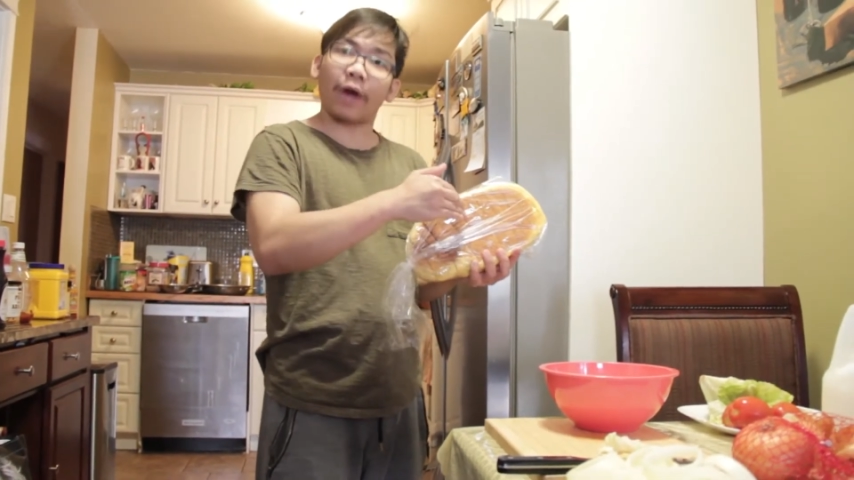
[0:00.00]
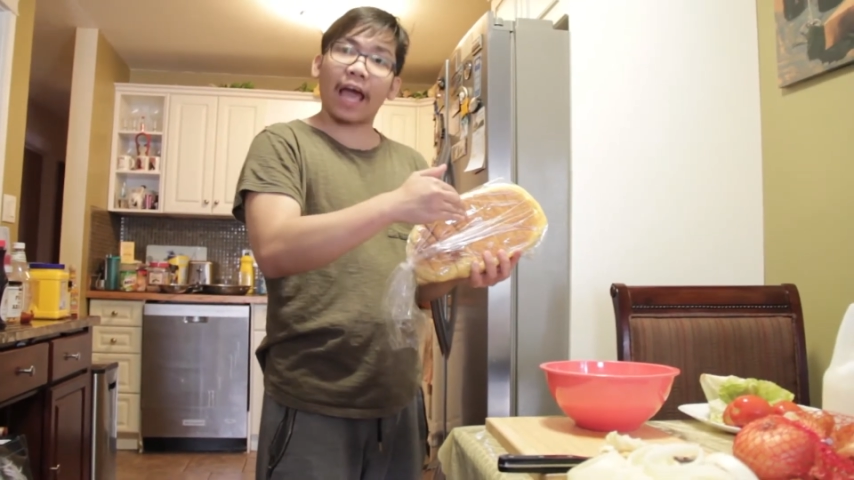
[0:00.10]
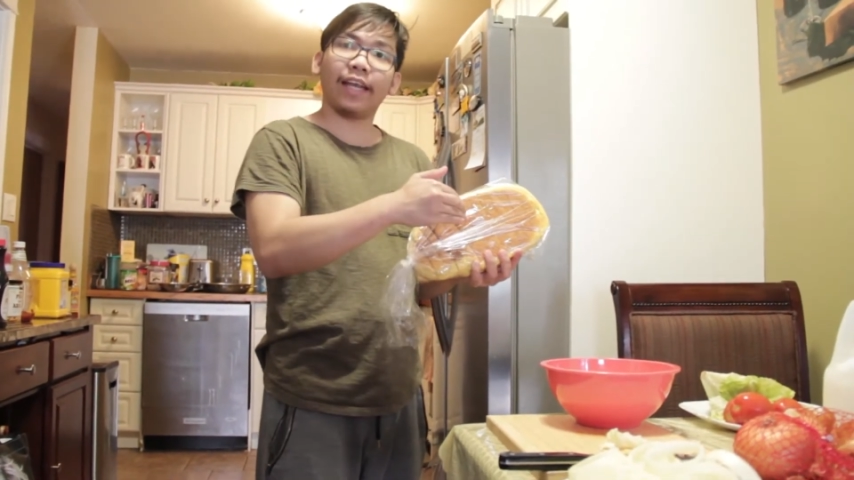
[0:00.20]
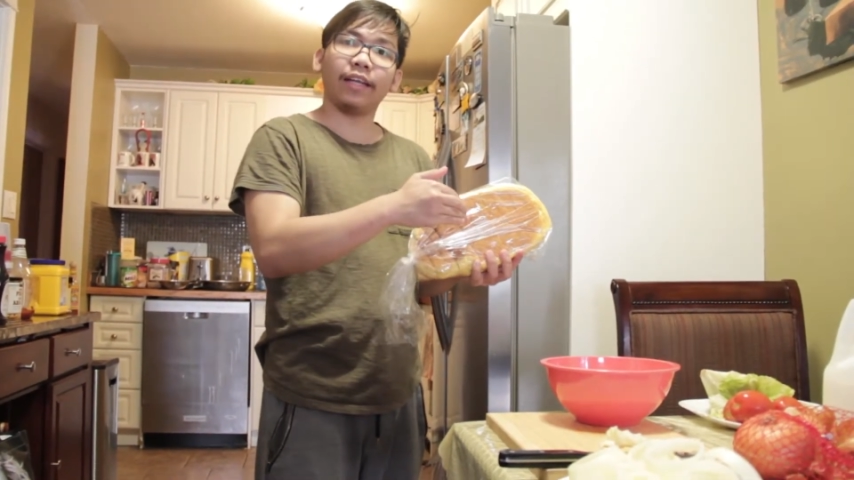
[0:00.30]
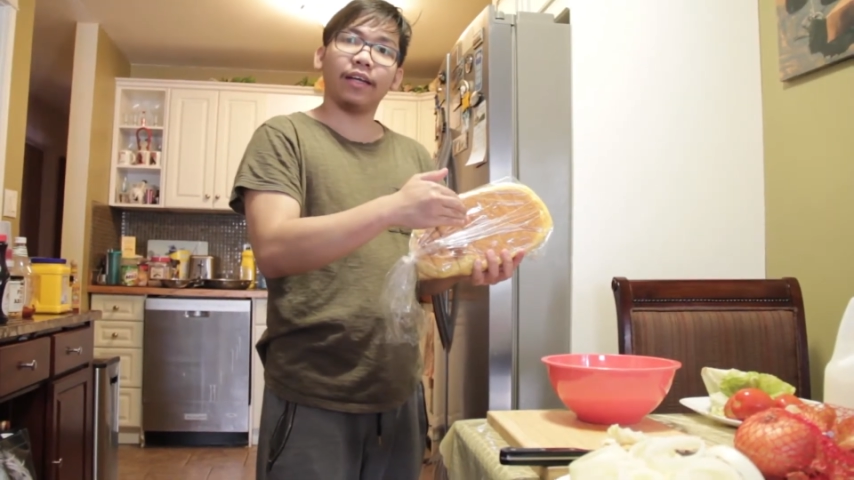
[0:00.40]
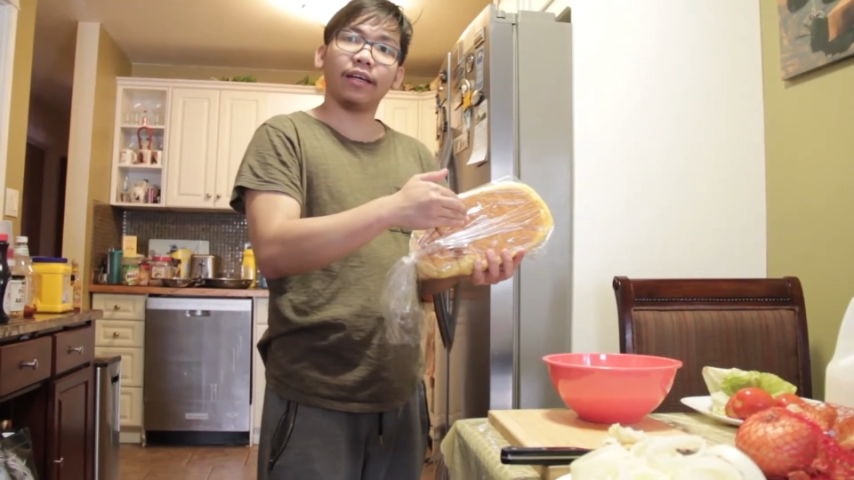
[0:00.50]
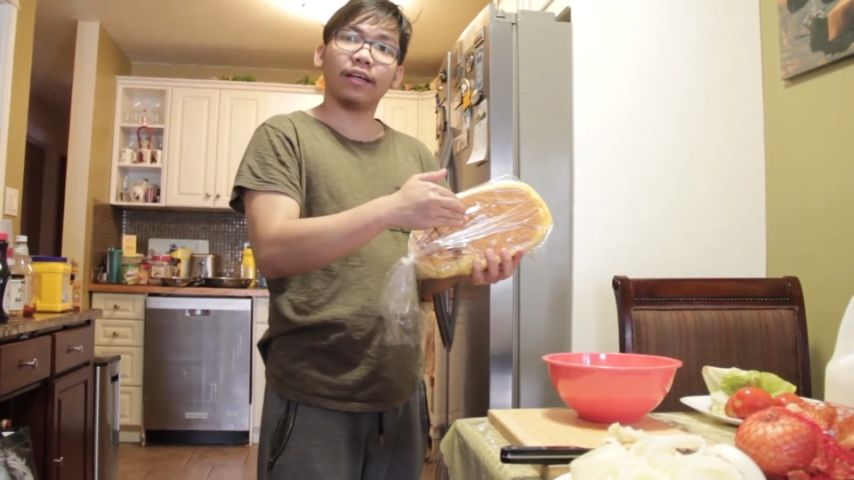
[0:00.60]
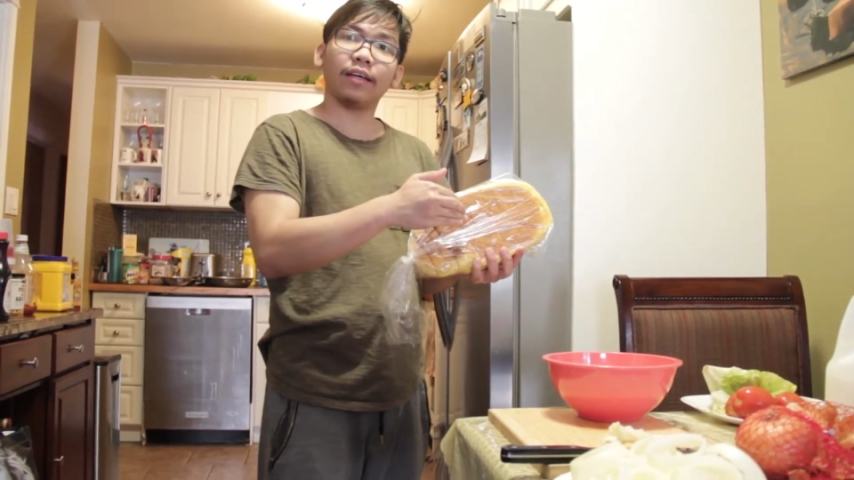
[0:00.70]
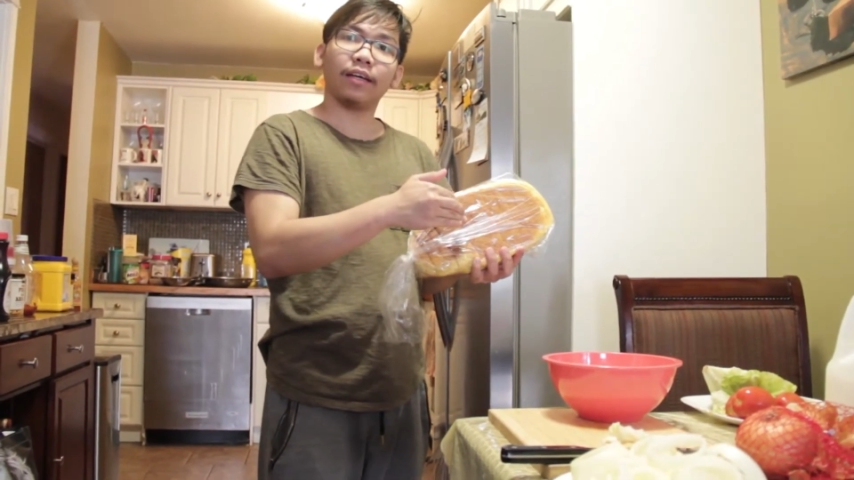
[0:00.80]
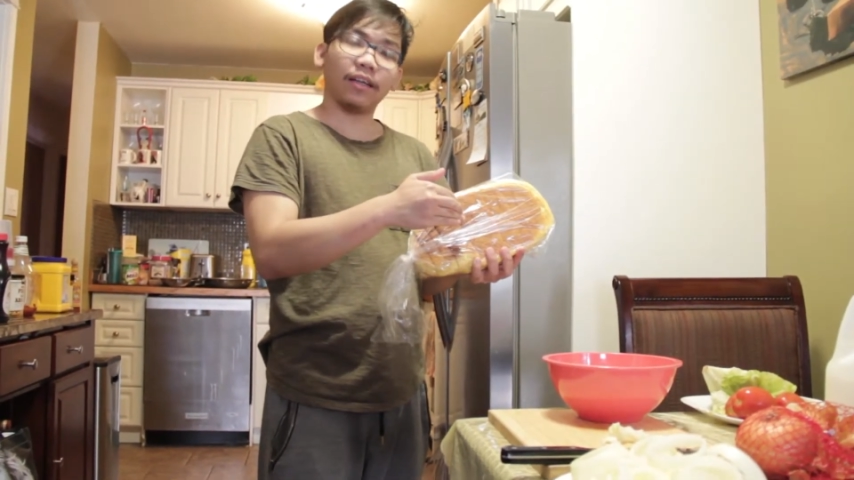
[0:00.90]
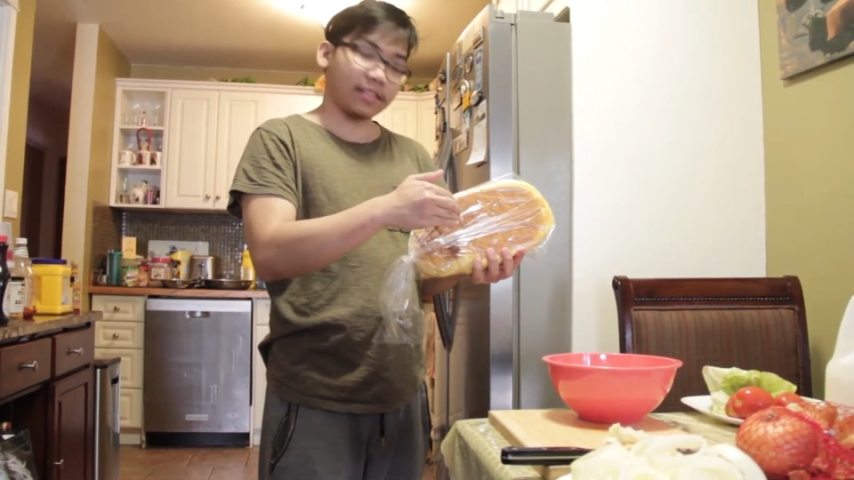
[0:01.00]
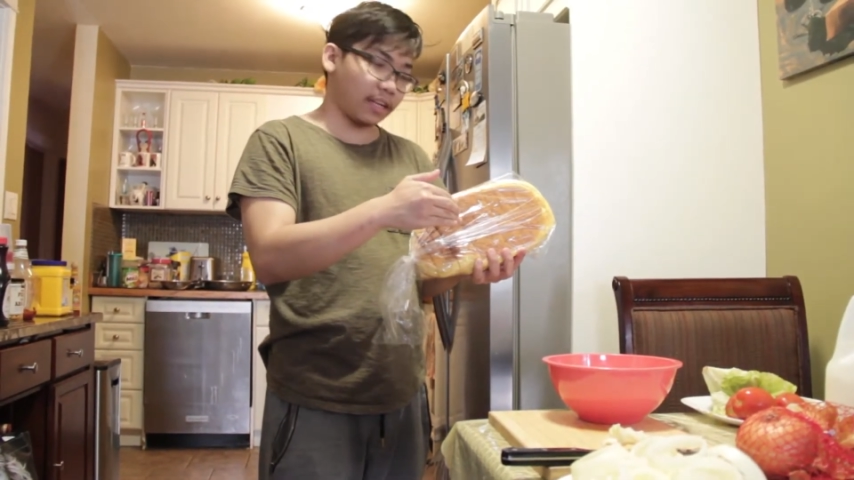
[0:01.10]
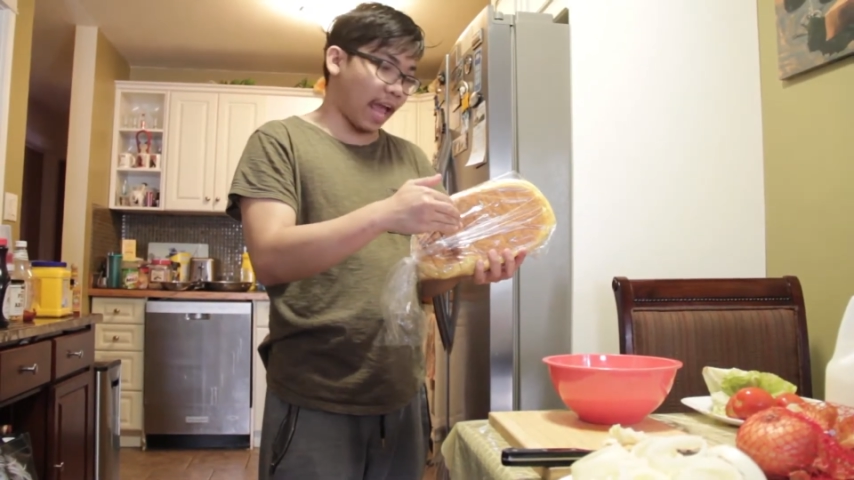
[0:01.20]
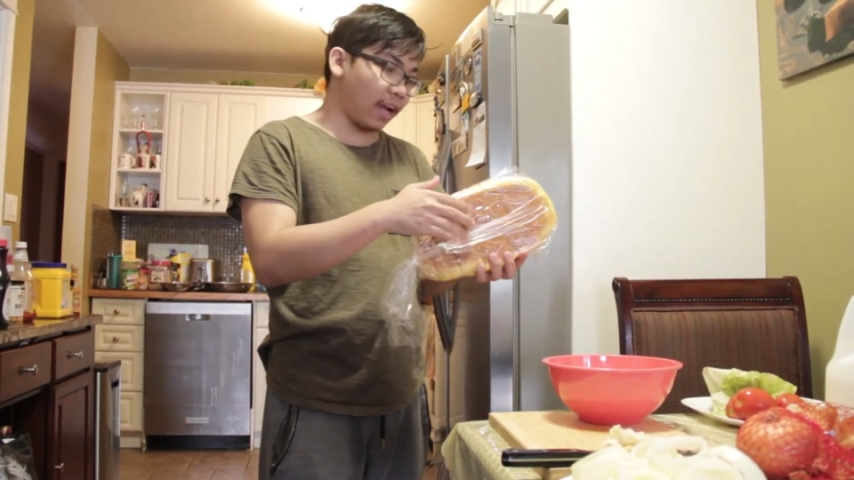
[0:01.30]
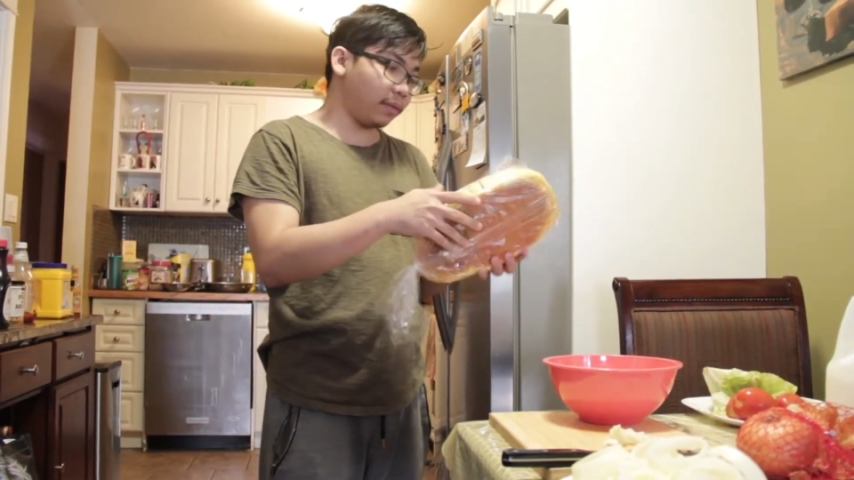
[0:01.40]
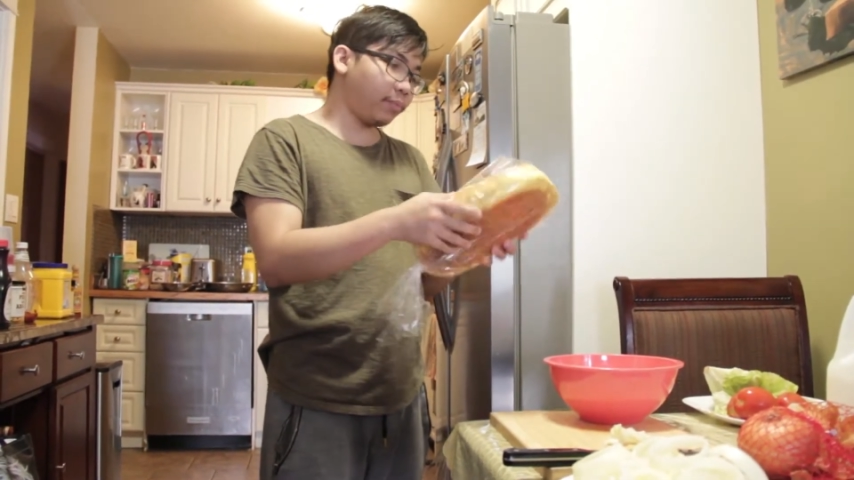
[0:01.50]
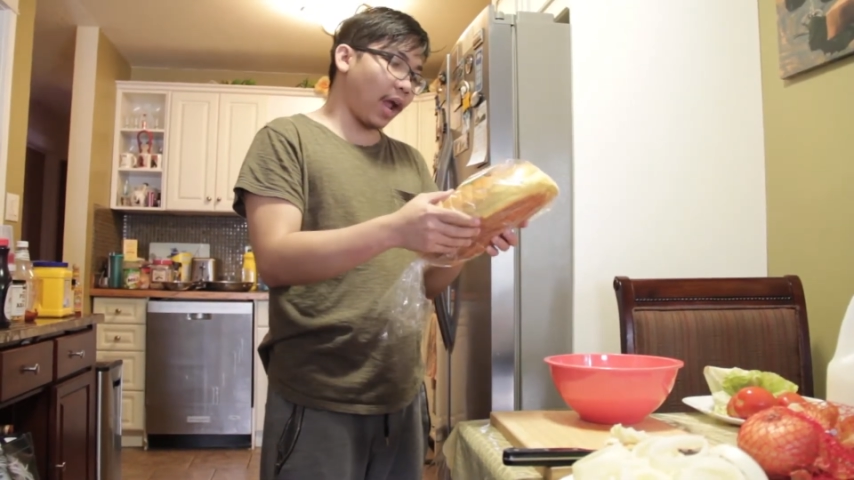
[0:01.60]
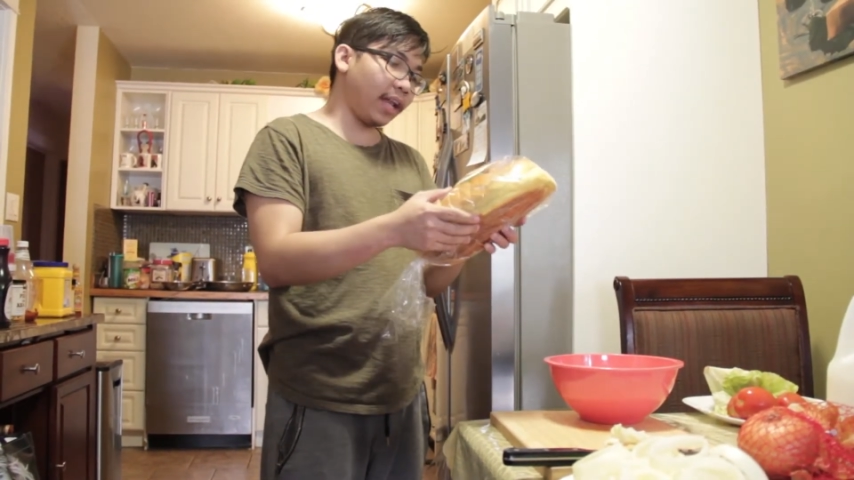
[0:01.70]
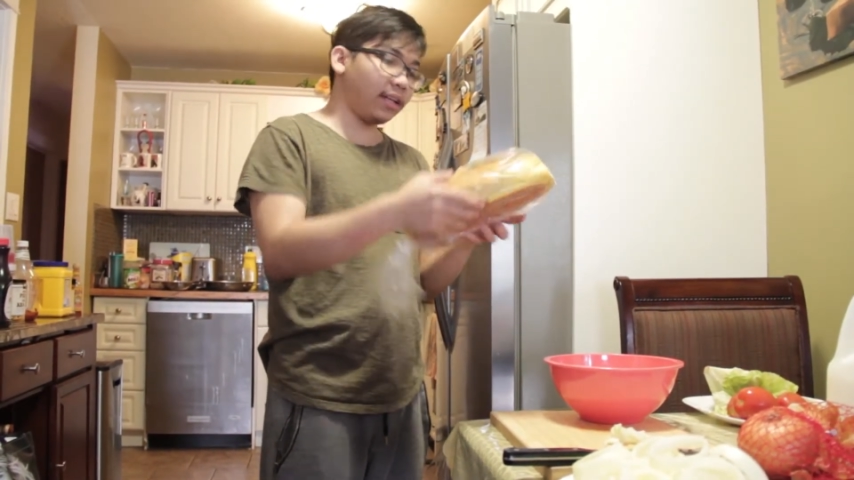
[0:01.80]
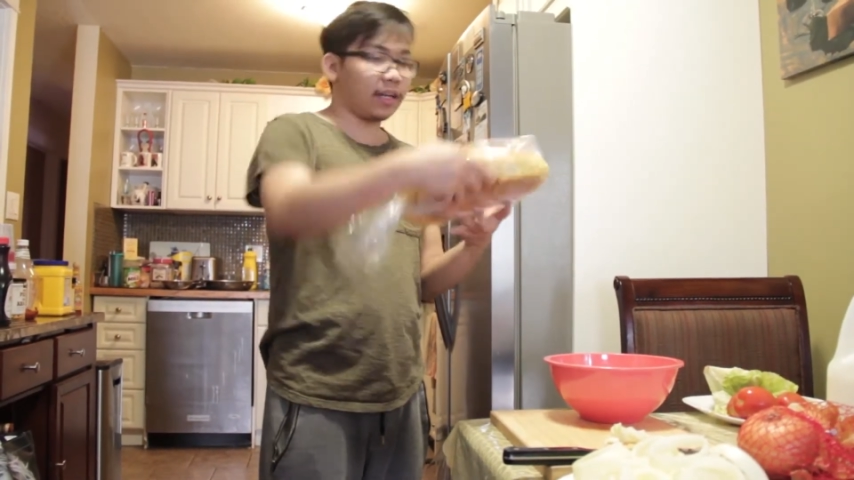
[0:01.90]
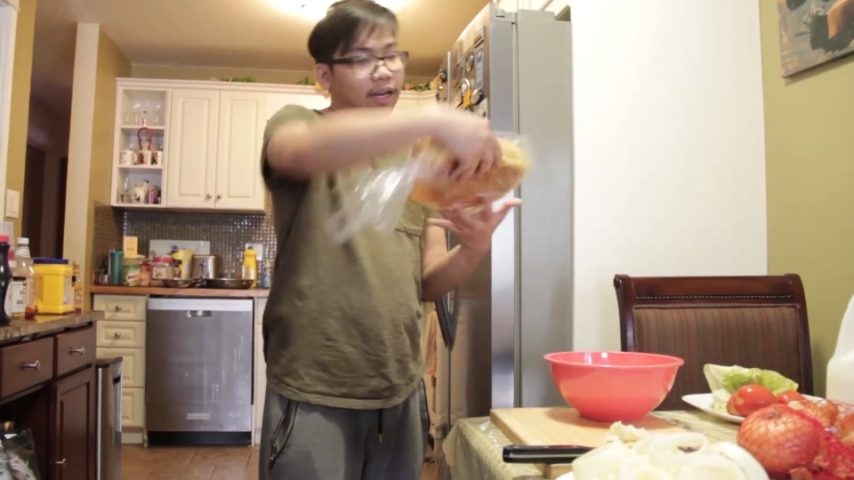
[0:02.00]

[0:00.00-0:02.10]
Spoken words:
bread. It's an egg bread.